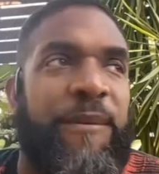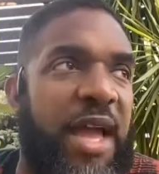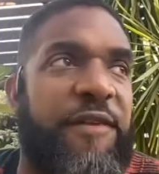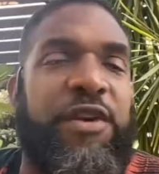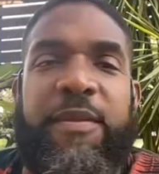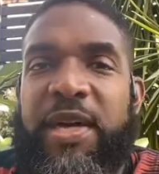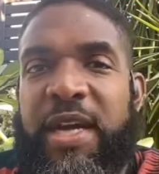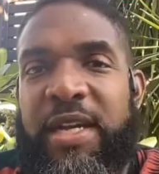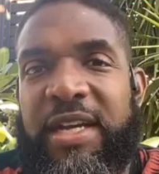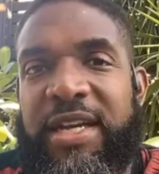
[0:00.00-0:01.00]
Africa
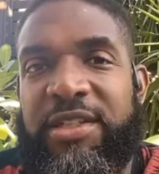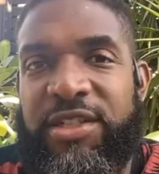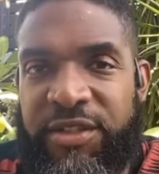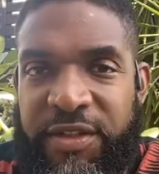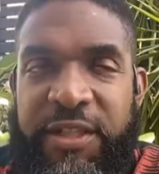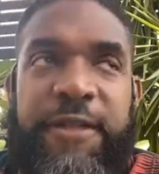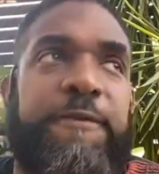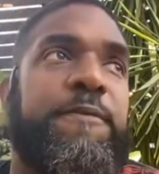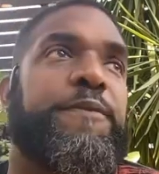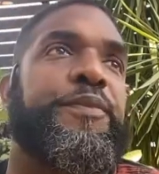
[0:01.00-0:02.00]
behind Nigeria.
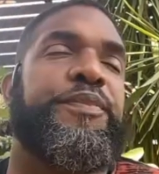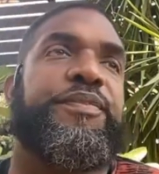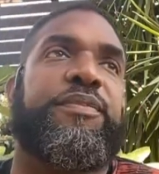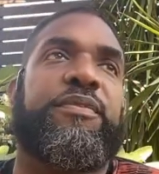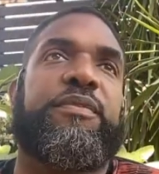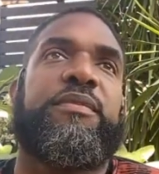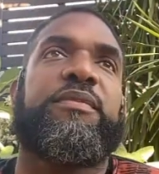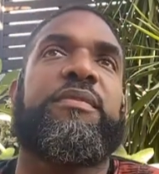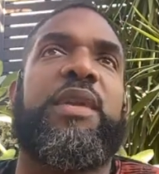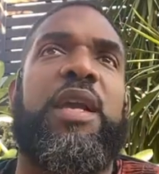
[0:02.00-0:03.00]

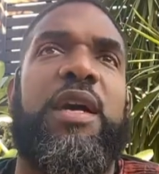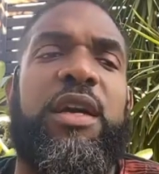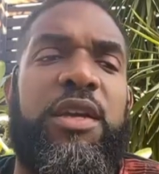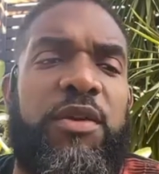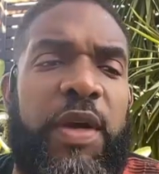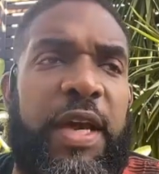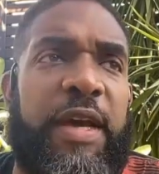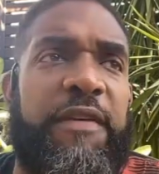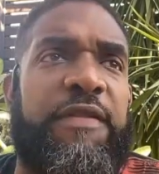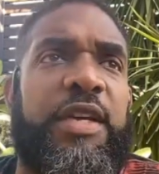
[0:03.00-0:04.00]
Uh, you
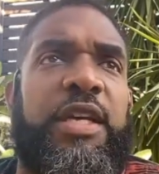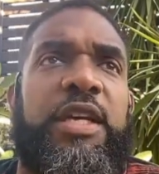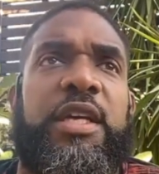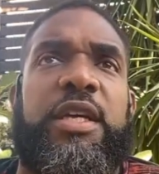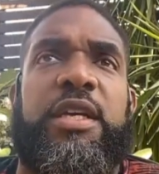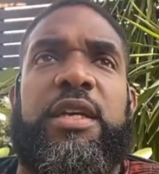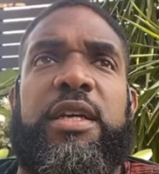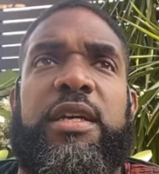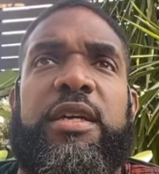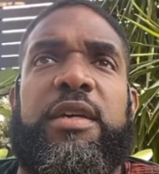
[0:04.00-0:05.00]
have
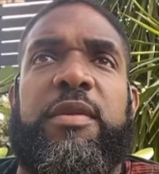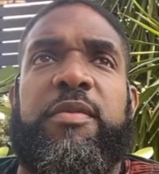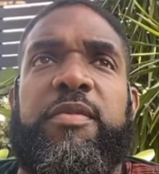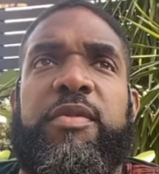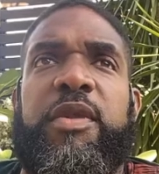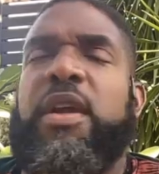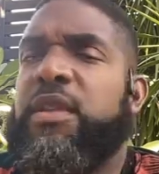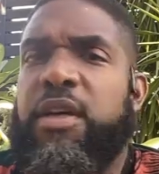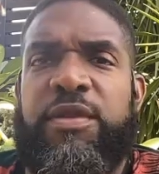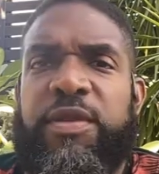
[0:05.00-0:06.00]
um, you know,
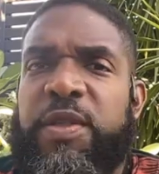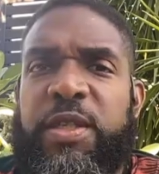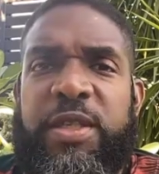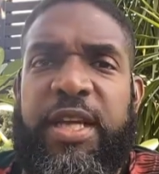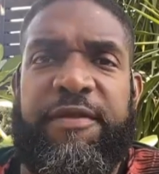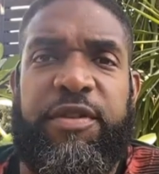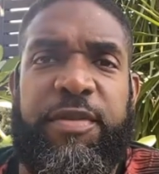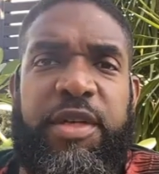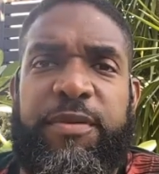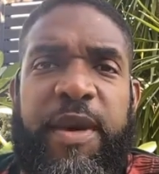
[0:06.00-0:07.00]
other countries that just have
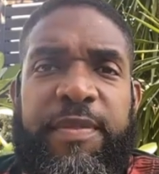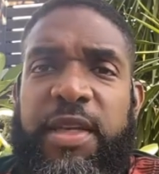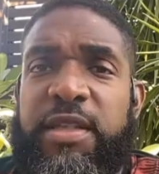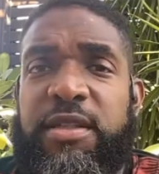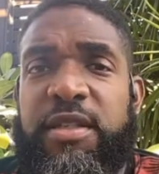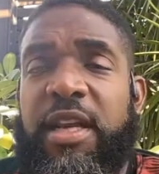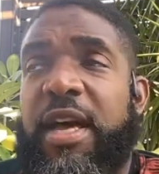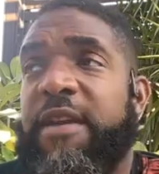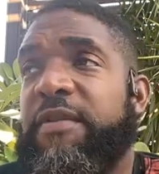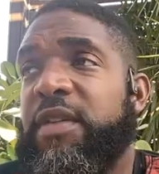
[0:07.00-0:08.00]
tremendous populations. A
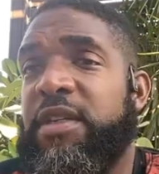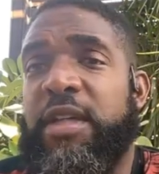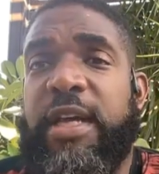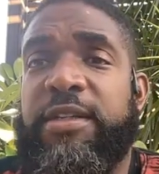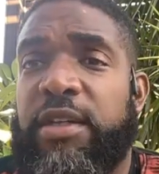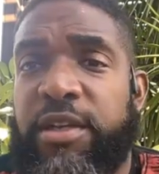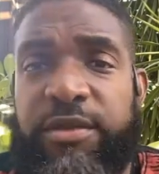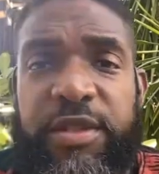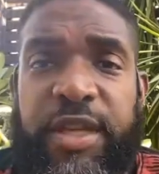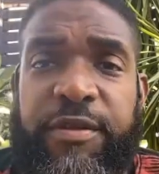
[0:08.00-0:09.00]
lot of uh, Asian
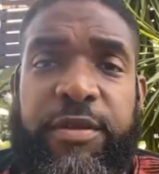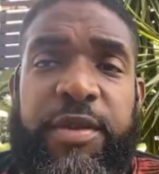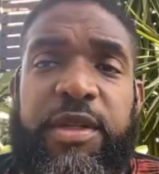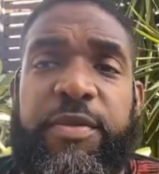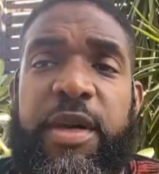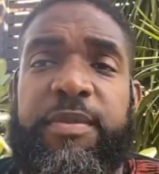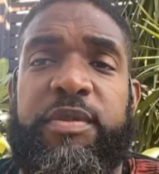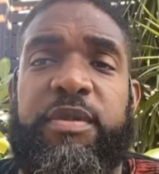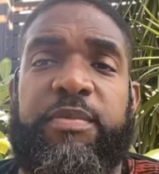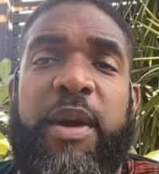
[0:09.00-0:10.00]
countries have tremendous pop-
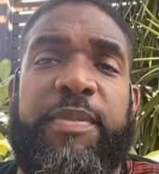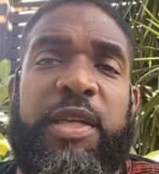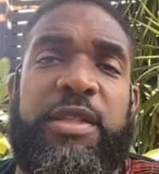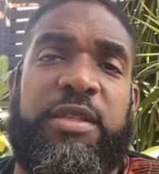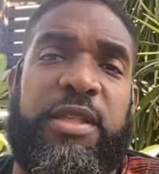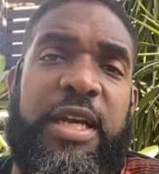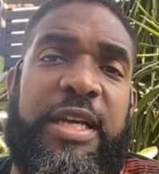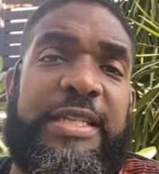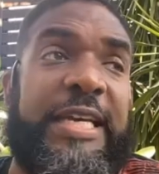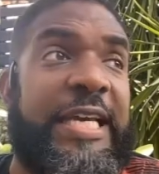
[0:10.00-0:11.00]
population
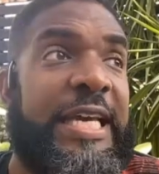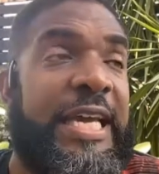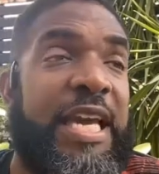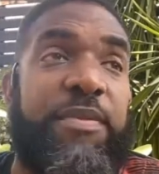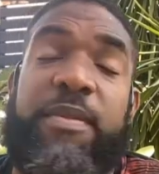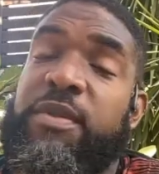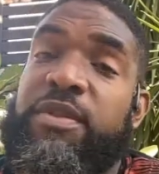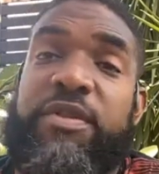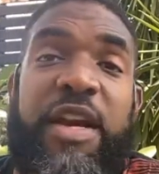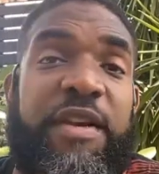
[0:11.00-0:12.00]
size, and people are
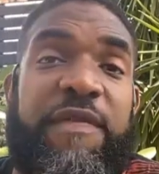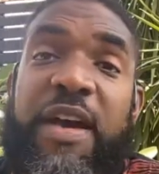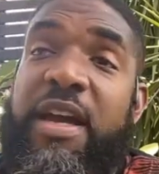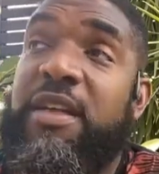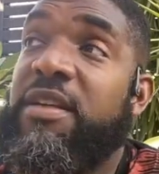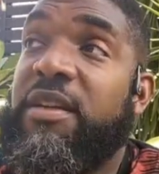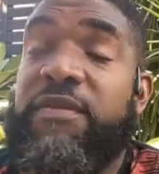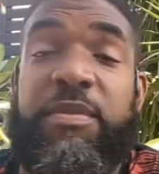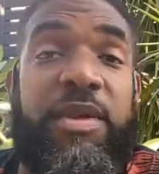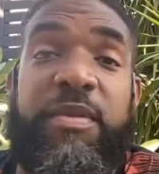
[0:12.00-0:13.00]
just trying to find enough
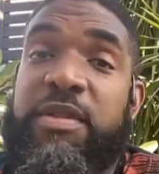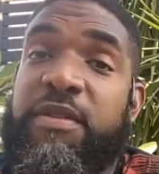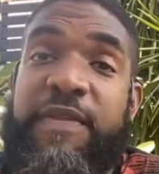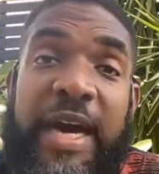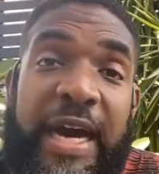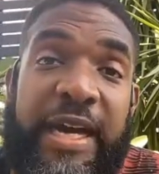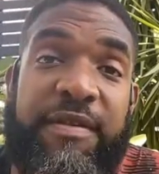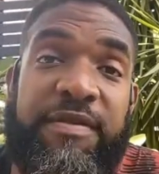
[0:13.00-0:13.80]
to be able to survive.